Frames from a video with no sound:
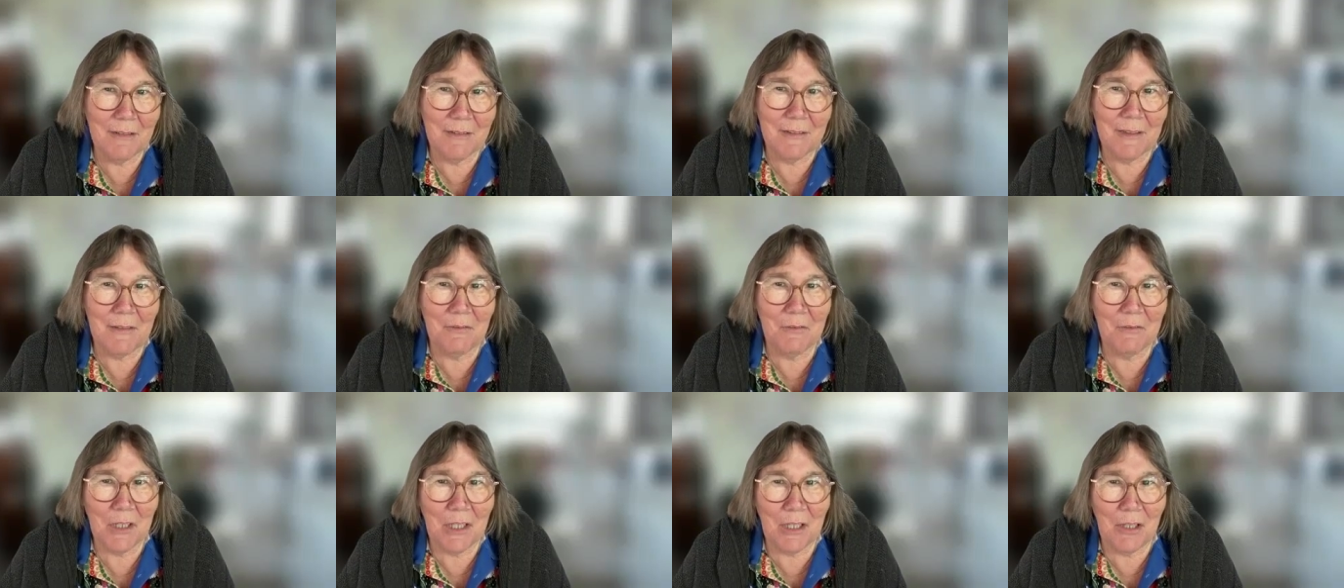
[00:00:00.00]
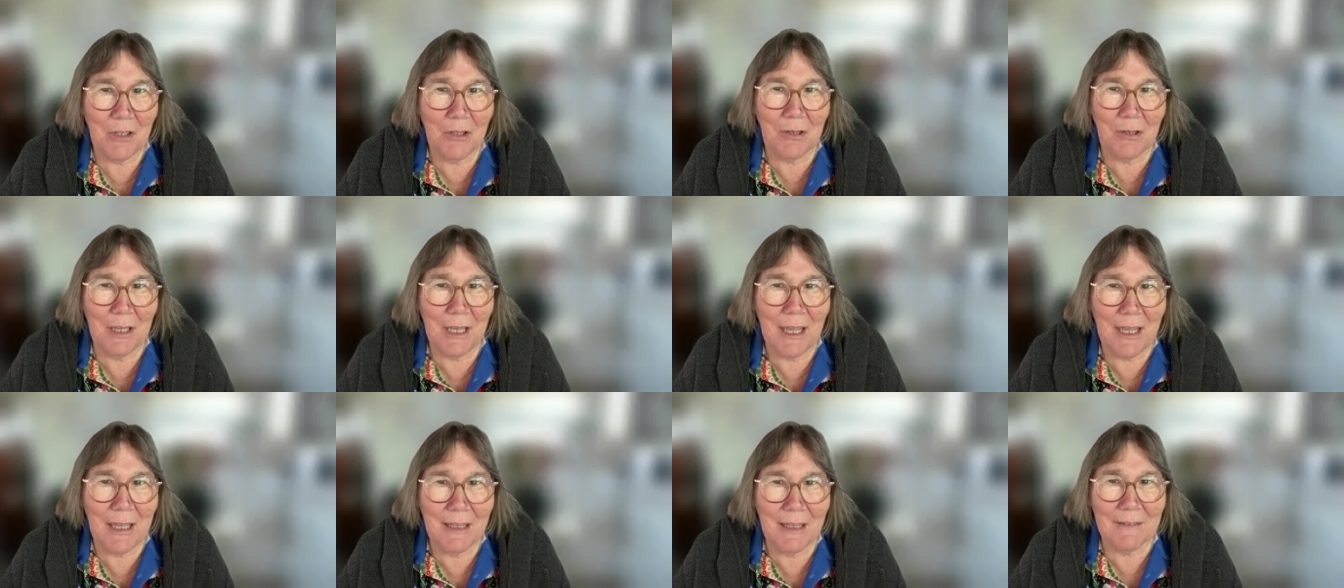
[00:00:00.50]
7 o'clock
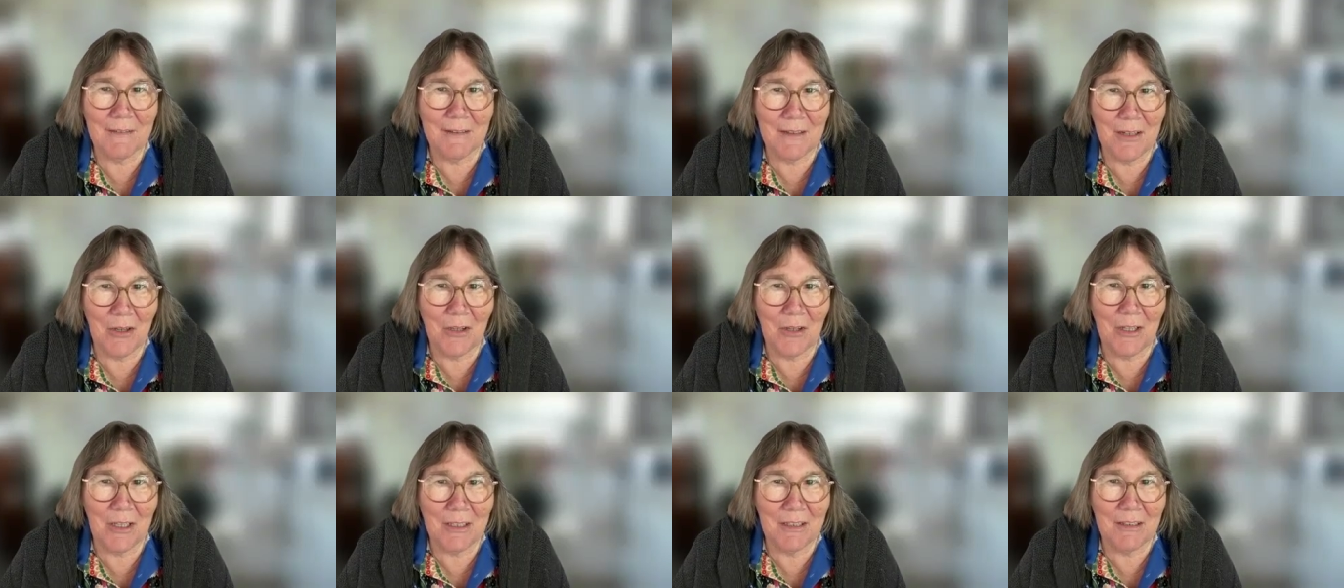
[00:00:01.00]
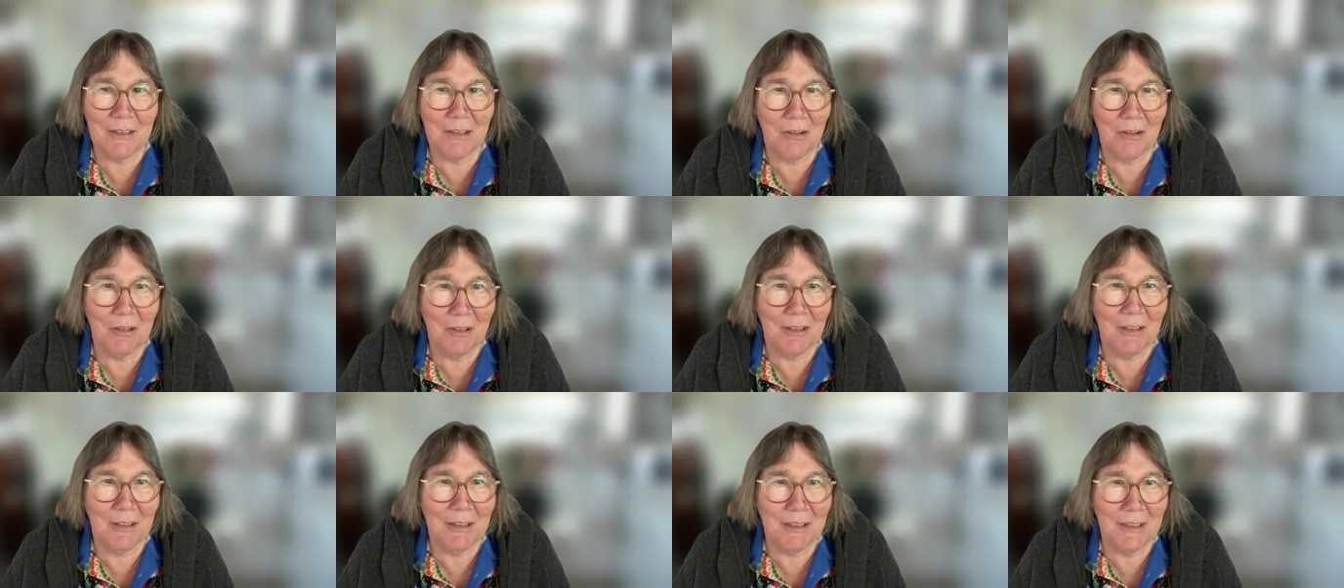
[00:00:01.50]
last night
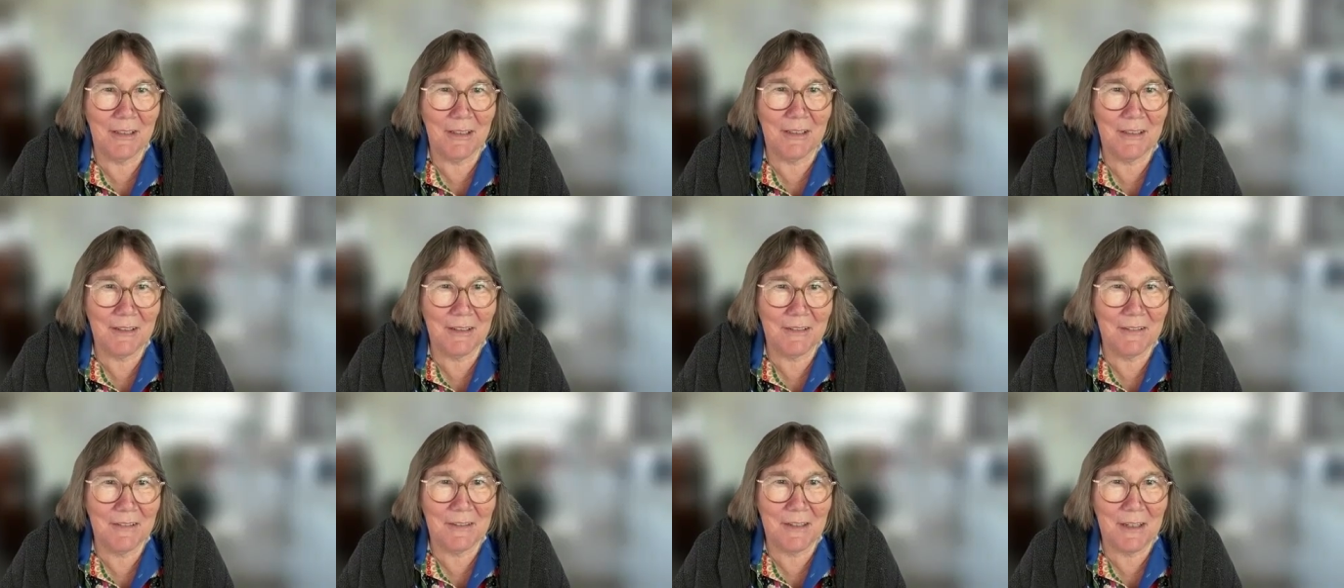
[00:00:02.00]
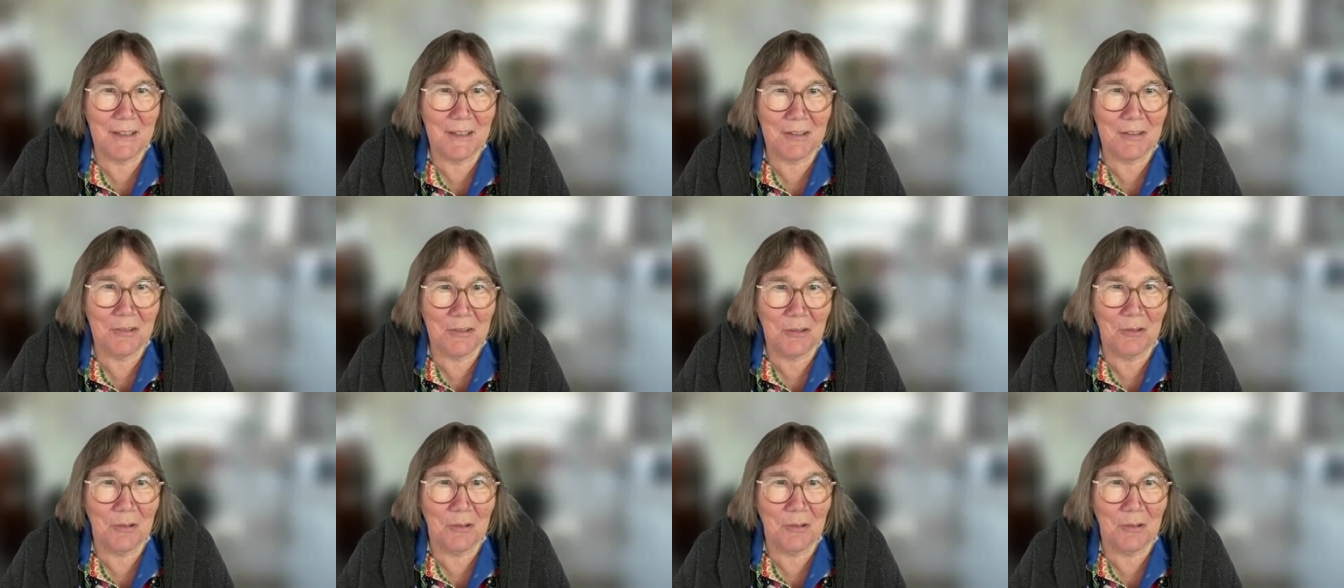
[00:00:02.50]
I sent it